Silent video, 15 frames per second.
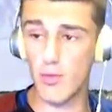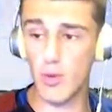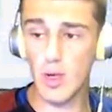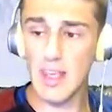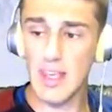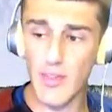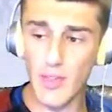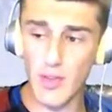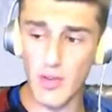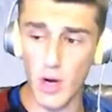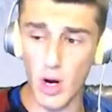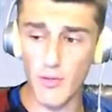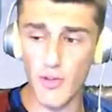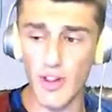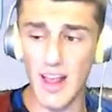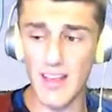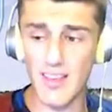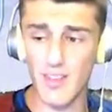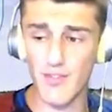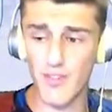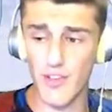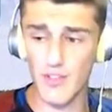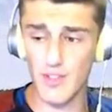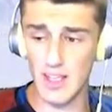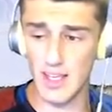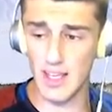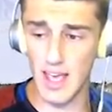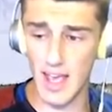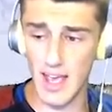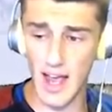If you can get this card for less than
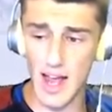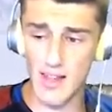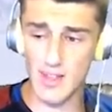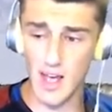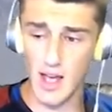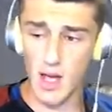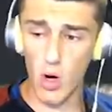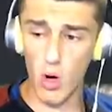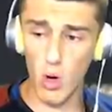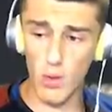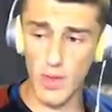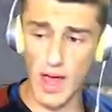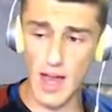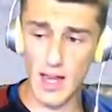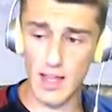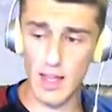15k, guys, hold that.